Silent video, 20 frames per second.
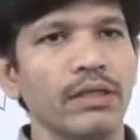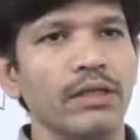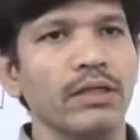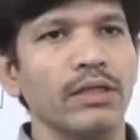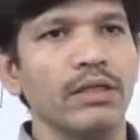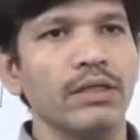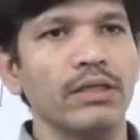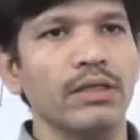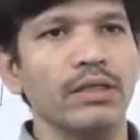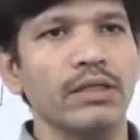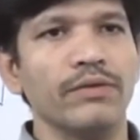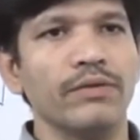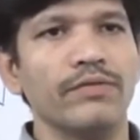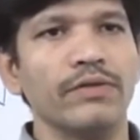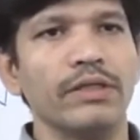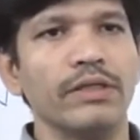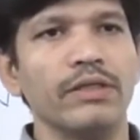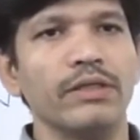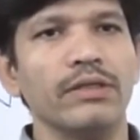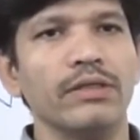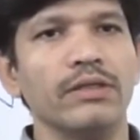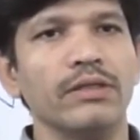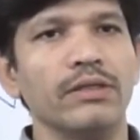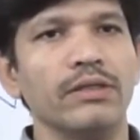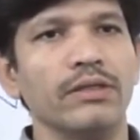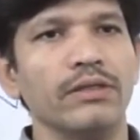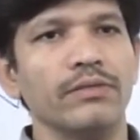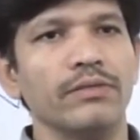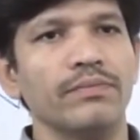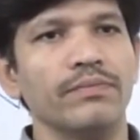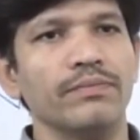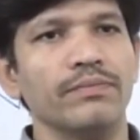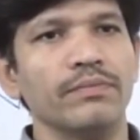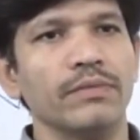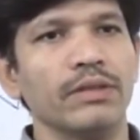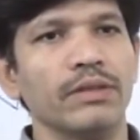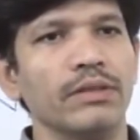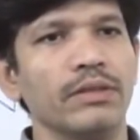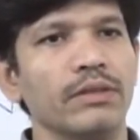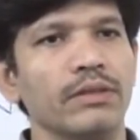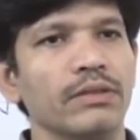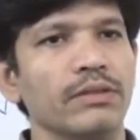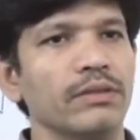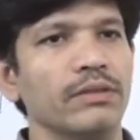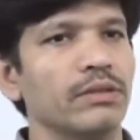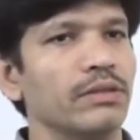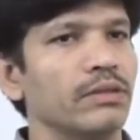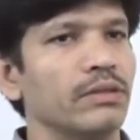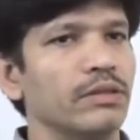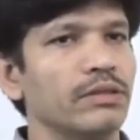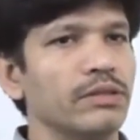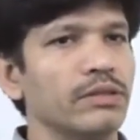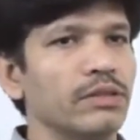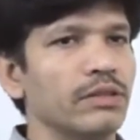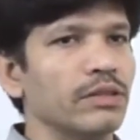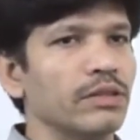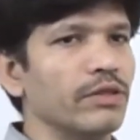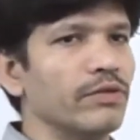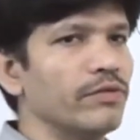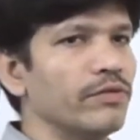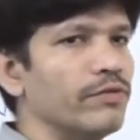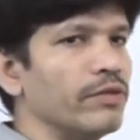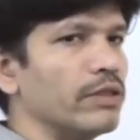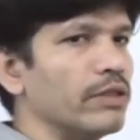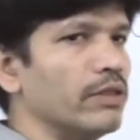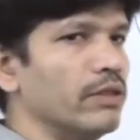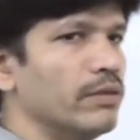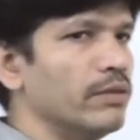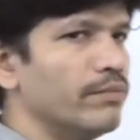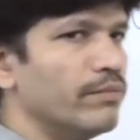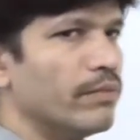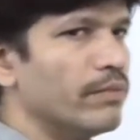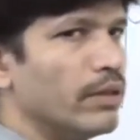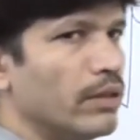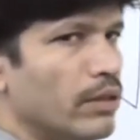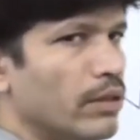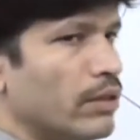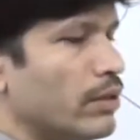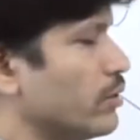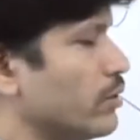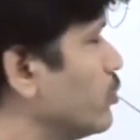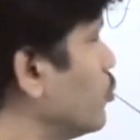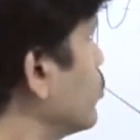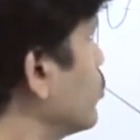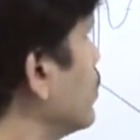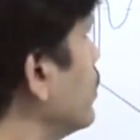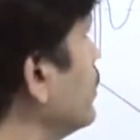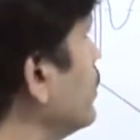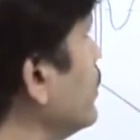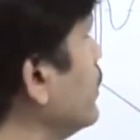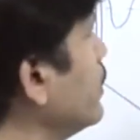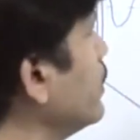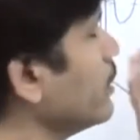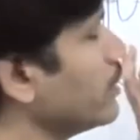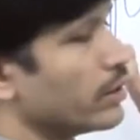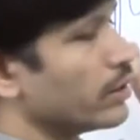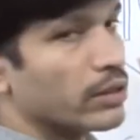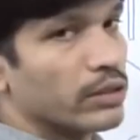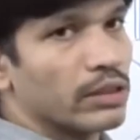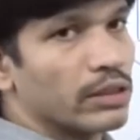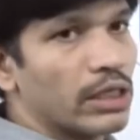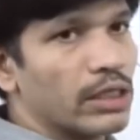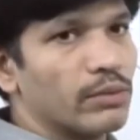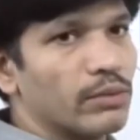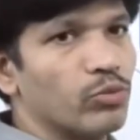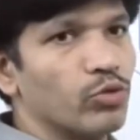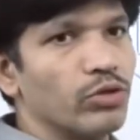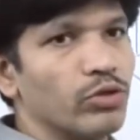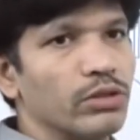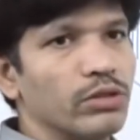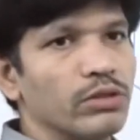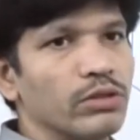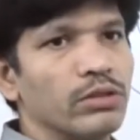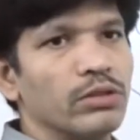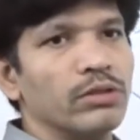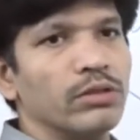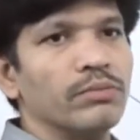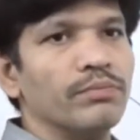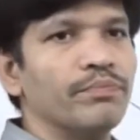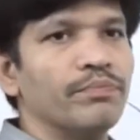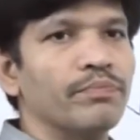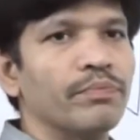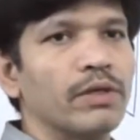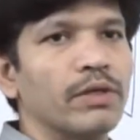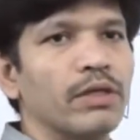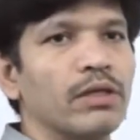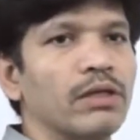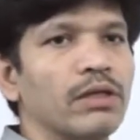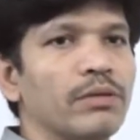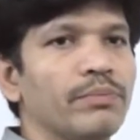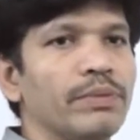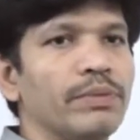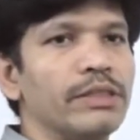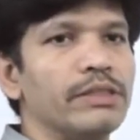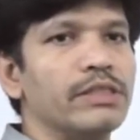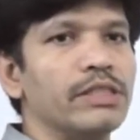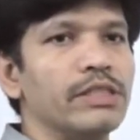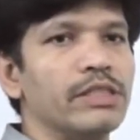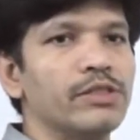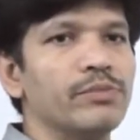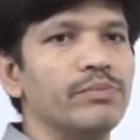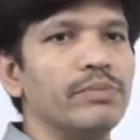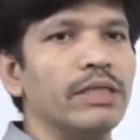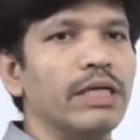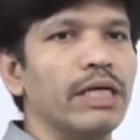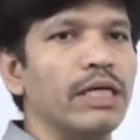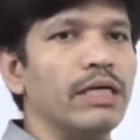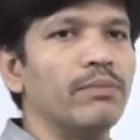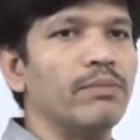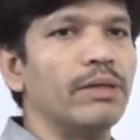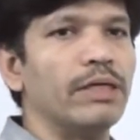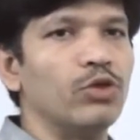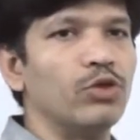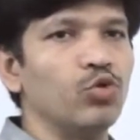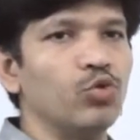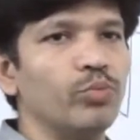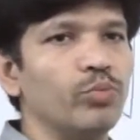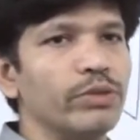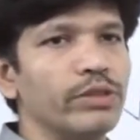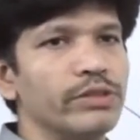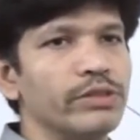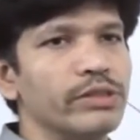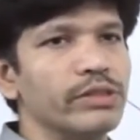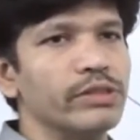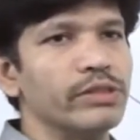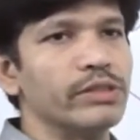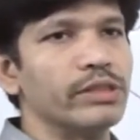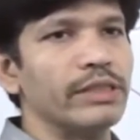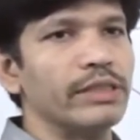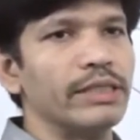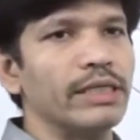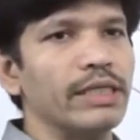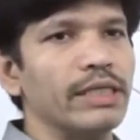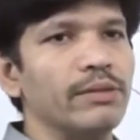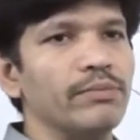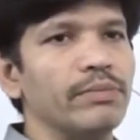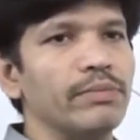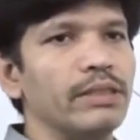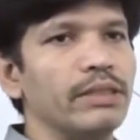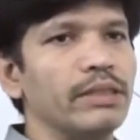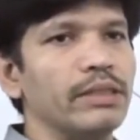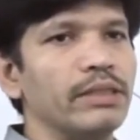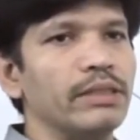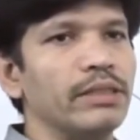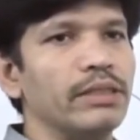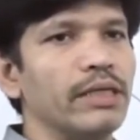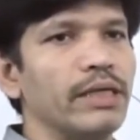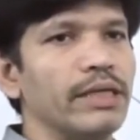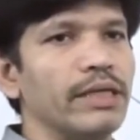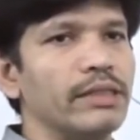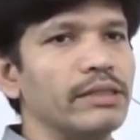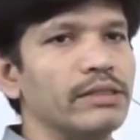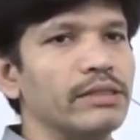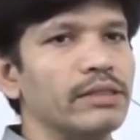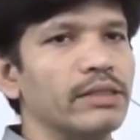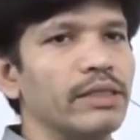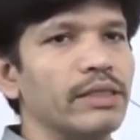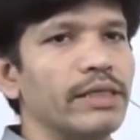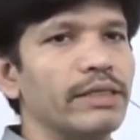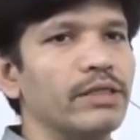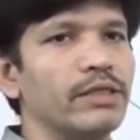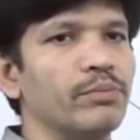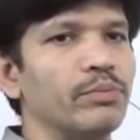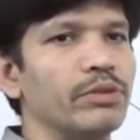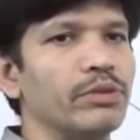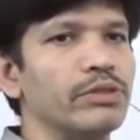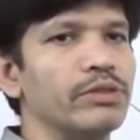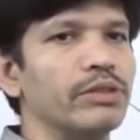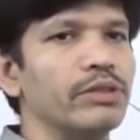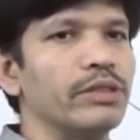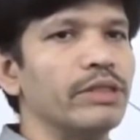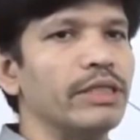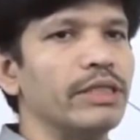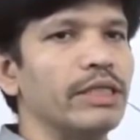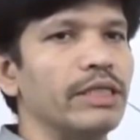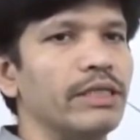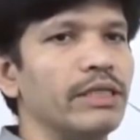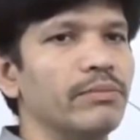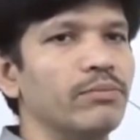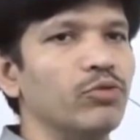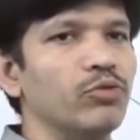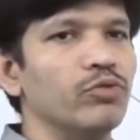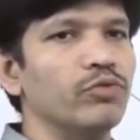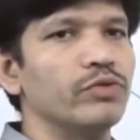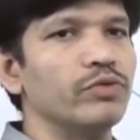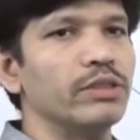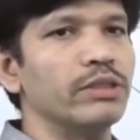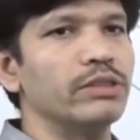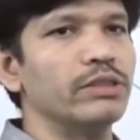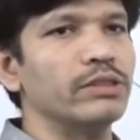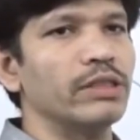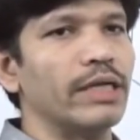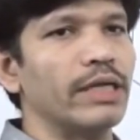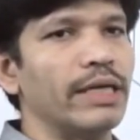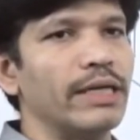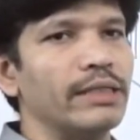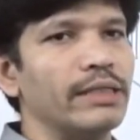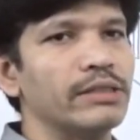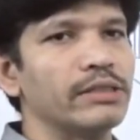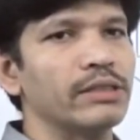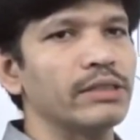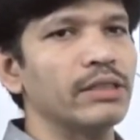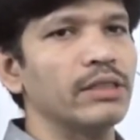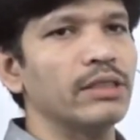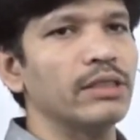in figure, this is the given figure. So cut in cardboard pieces be held by two persons A and B in their hands. Let the person A moves his hands